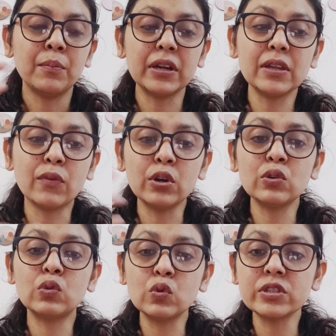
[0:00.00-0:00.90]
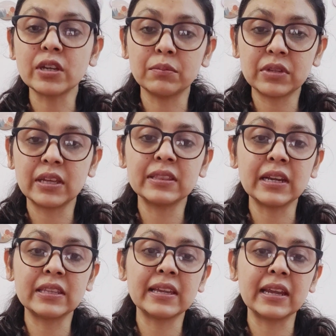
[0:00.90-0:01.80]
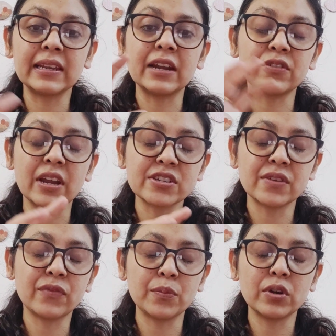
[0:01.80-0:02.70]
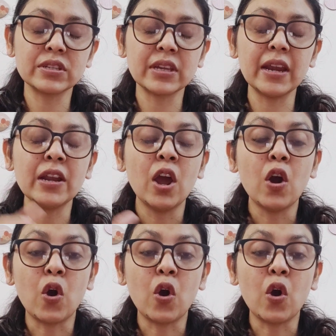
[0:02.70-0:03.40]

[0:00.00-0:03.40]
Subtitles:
But they want to do something that they can get reaction from your side.